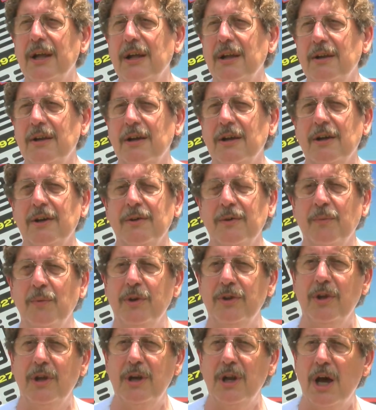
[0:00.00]
and uh,
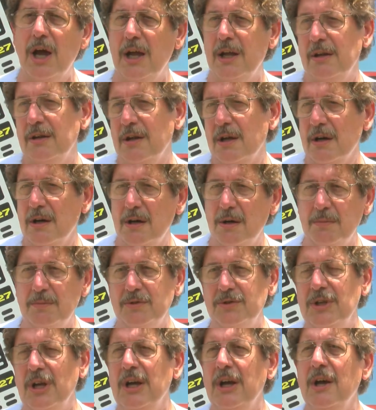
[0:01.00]
when the night
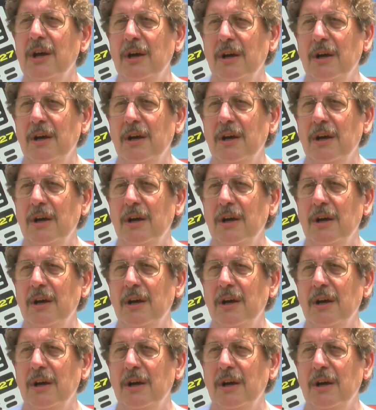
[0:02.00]
comes,